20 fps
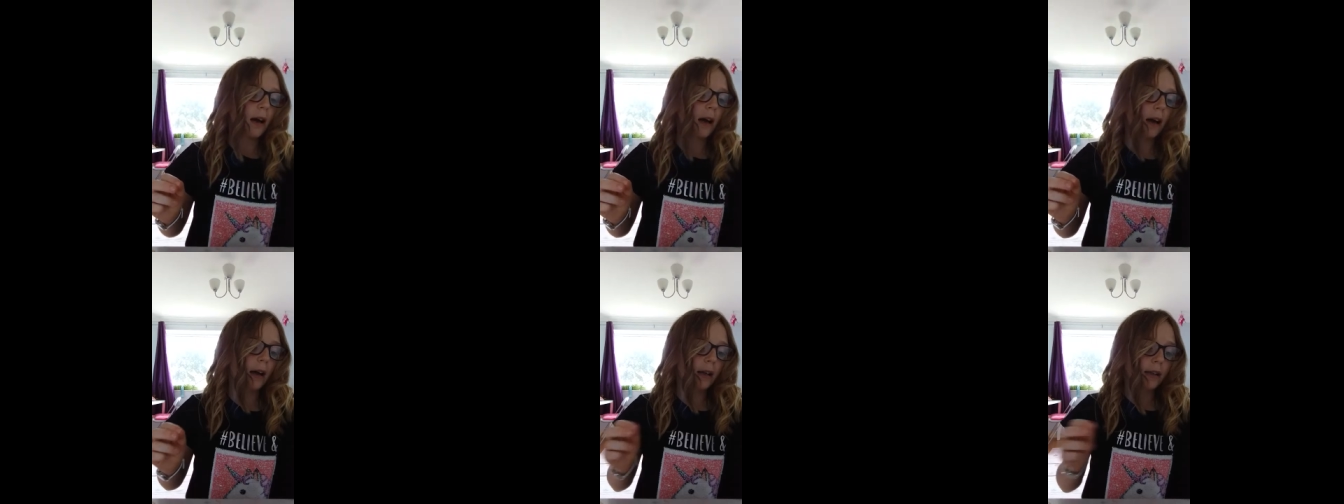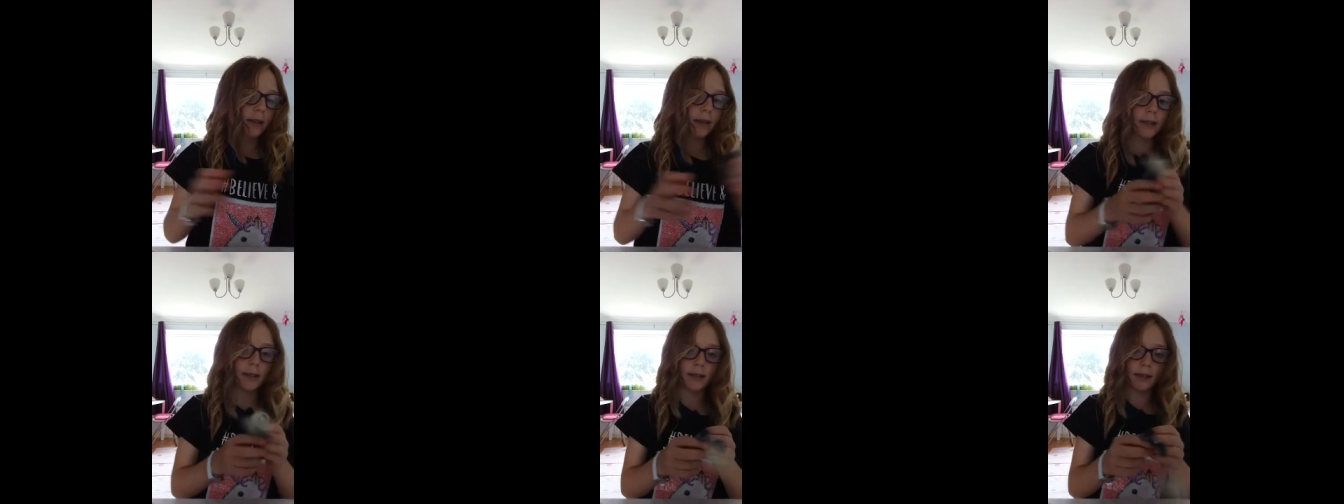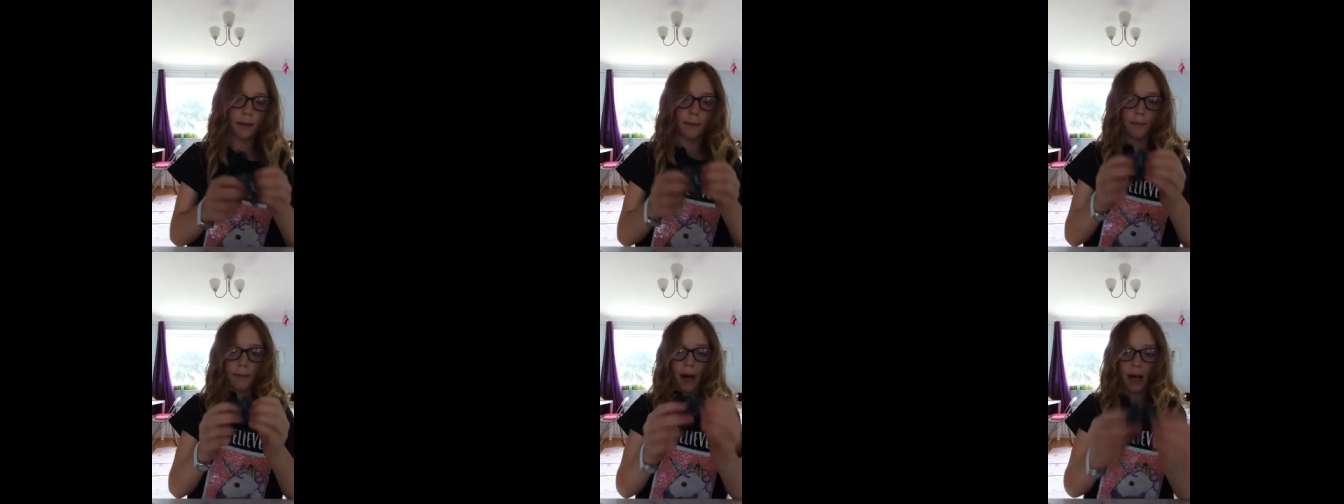And
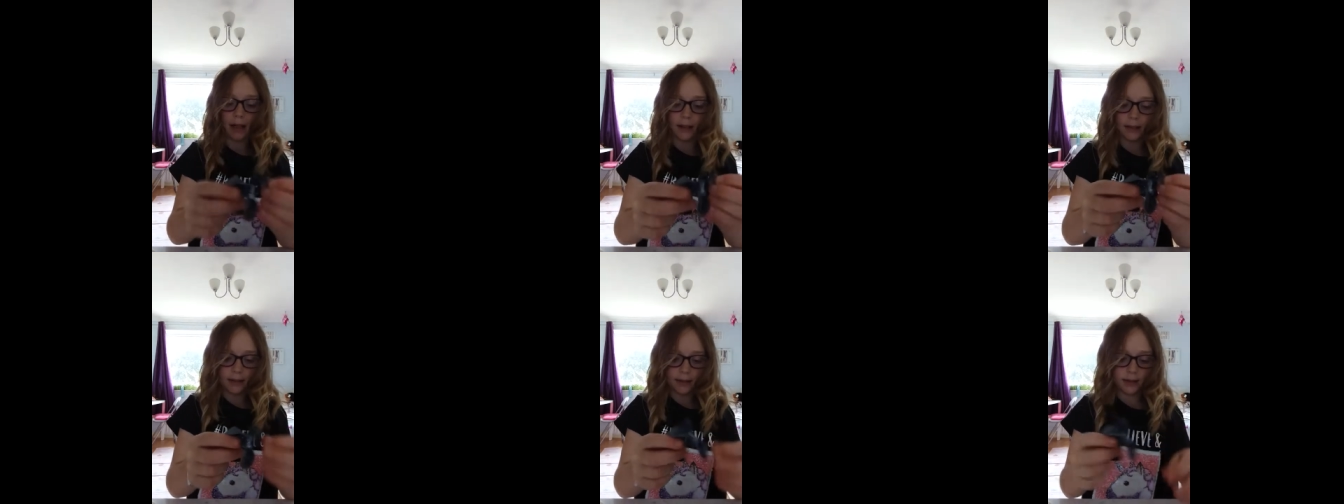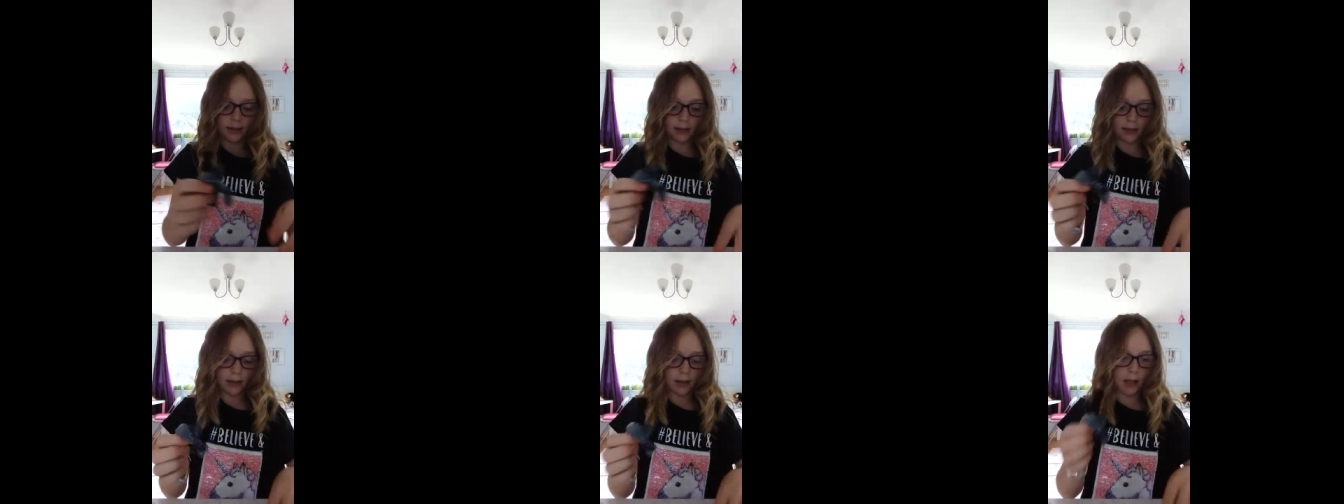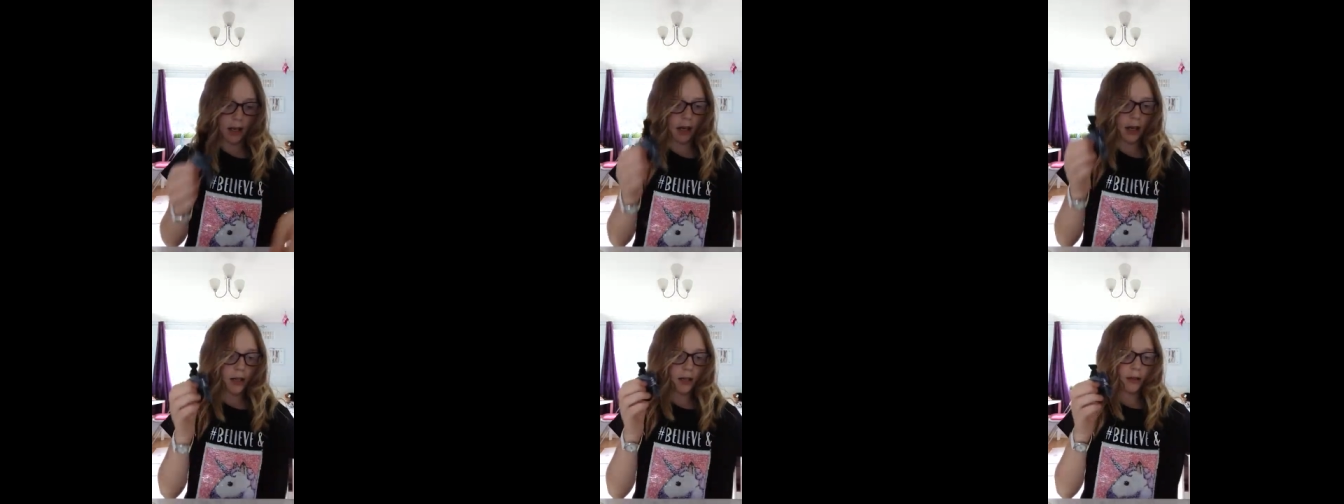some bands.
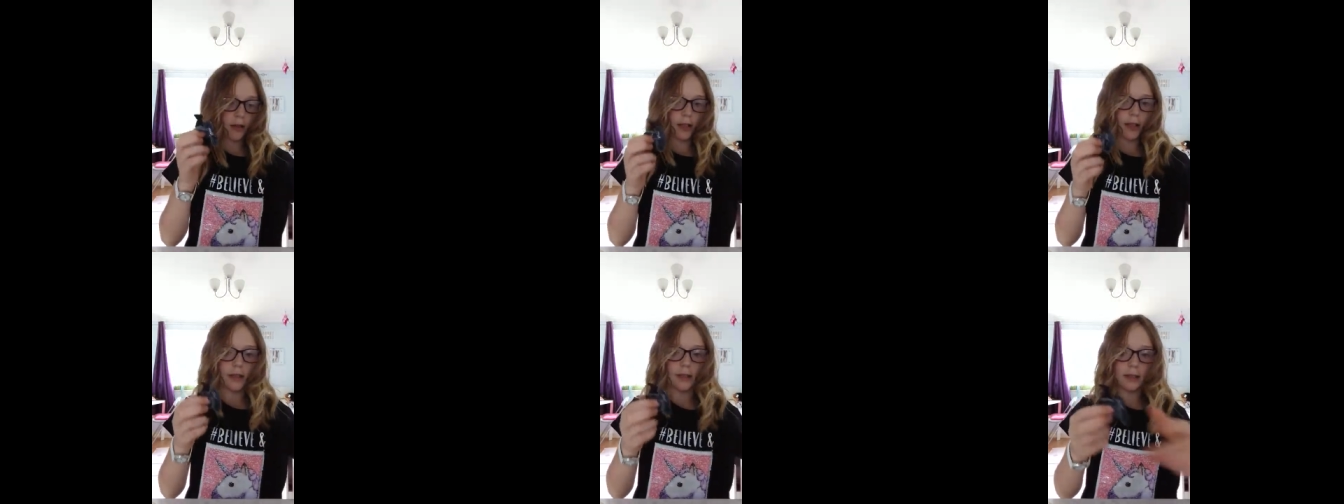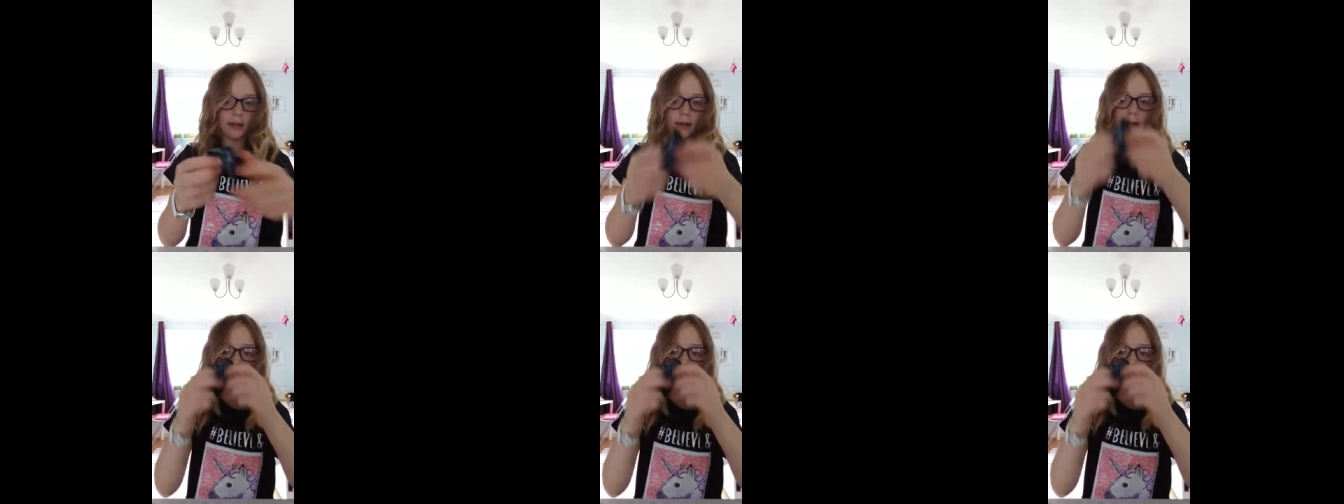And you need